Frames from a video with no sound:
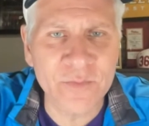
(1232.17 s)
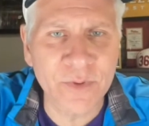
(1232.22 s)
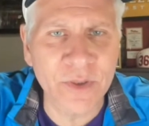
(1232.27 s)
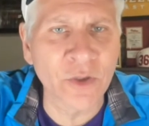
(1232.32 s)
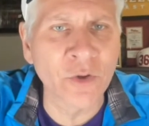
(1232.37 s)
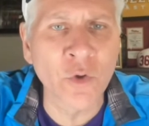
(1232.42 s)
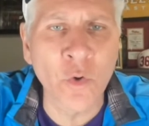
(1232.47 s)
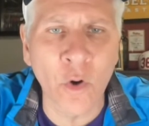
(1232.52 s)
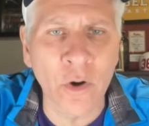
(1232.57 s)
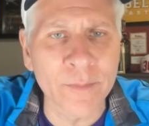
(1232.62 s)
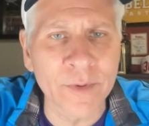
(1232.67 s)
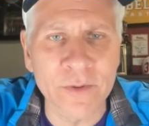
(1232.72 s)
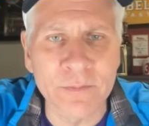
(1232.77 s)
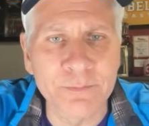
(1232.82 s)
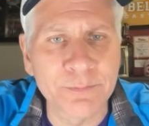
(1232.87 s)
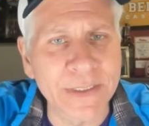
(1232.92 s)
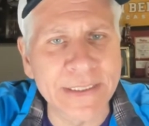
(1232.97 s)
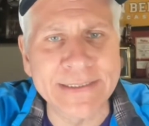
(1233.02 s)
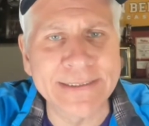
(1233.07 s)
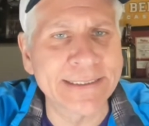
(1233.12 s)
but a
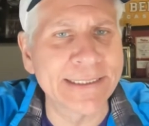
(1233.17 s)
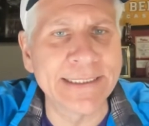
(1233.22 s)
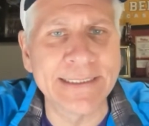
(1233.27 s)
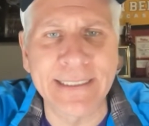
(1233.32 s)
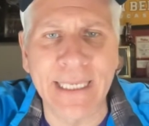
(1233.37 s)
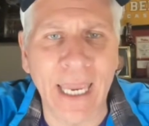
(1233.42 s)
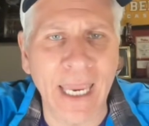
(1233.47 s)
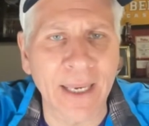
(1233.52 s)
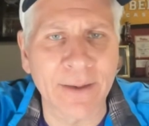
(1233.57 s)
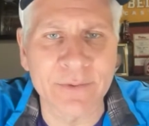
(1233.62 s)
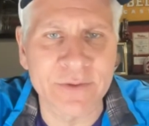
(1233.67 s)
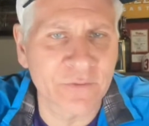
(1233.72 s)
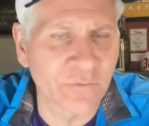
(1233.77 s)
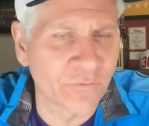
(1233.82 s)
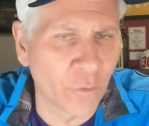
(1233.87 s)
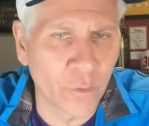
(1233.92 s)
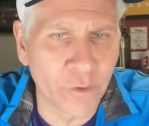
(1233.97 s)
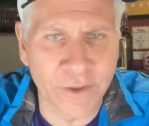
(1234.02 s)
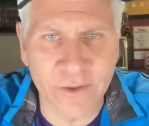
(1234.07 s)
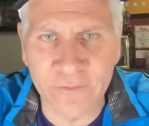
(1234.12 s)
normal BC game is
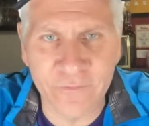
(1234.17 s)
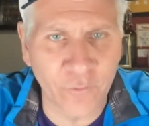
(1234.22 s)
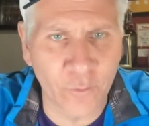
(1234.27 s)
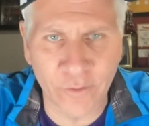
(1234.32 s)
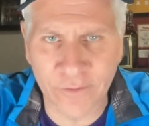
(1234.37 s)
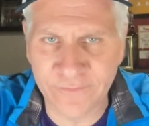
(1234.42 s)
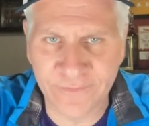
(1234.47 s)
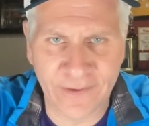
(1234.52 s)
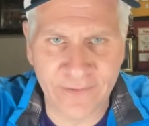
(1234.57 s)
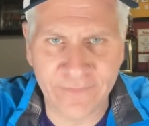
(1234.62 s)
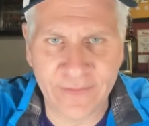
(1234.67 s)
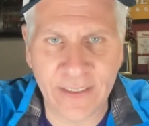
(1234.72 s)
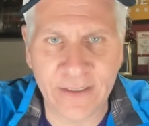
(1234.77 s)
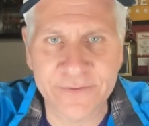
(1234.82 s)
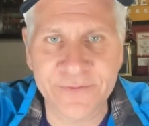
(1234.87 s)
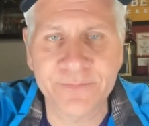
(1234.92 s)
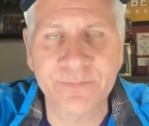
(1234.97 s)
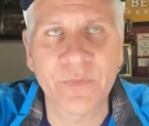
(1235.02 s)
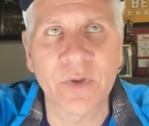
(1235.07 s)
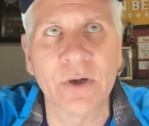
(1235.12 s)
40 to 45,000.
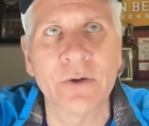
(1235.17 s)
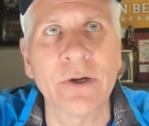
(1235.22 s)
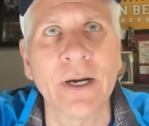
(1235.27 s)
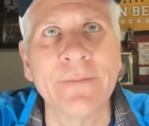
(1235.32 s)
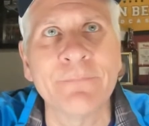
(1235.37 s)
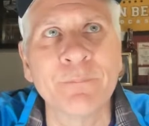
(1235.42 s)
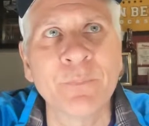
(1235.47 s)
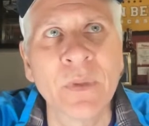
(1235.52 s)
All right.